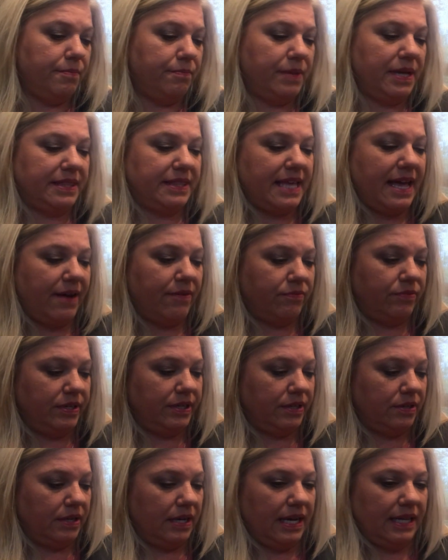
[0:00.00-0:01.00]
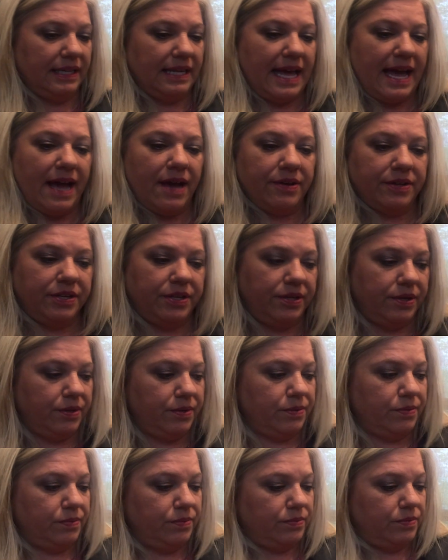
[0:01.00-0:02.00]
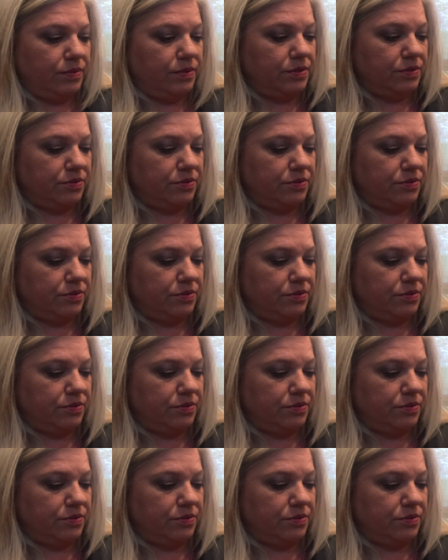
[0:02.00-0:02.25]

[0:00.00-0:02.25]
But that will allow you